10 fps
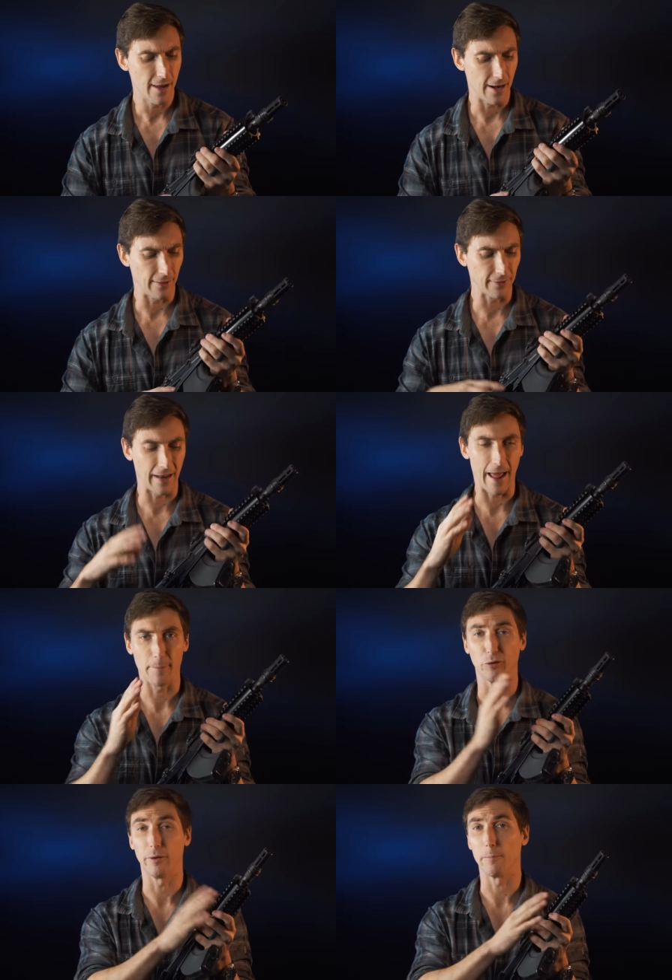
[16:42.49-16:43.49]
And I think that
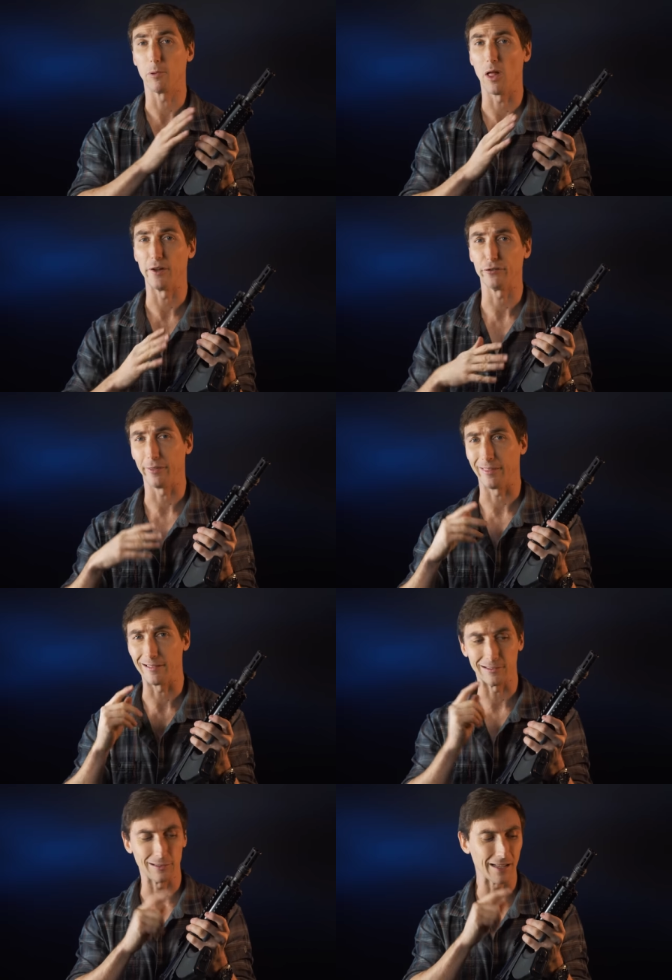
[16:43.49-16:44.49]
absolutely applies to the
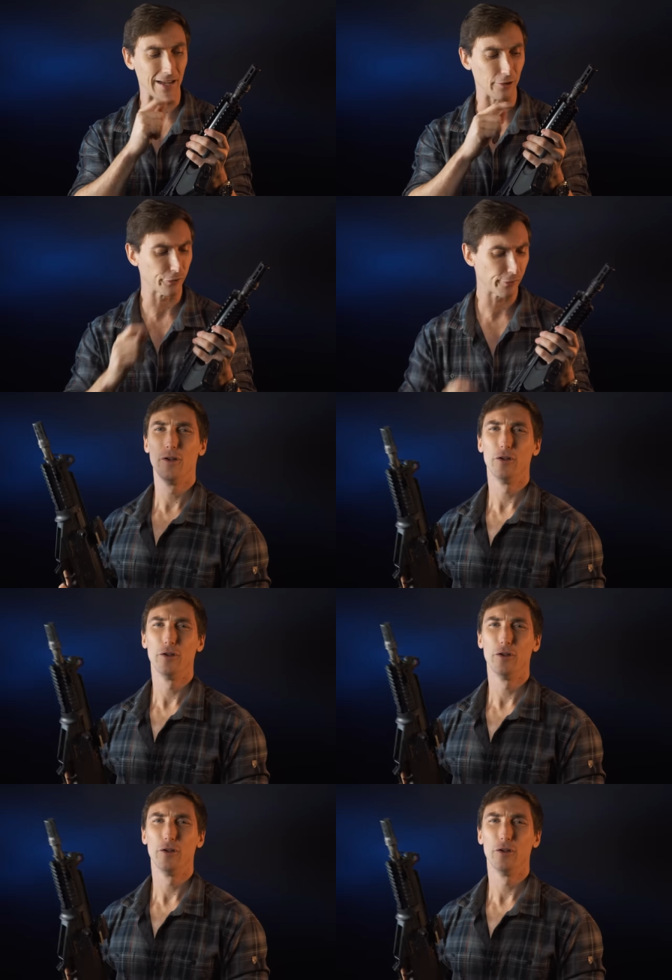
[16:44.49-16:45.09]
Galil Ace.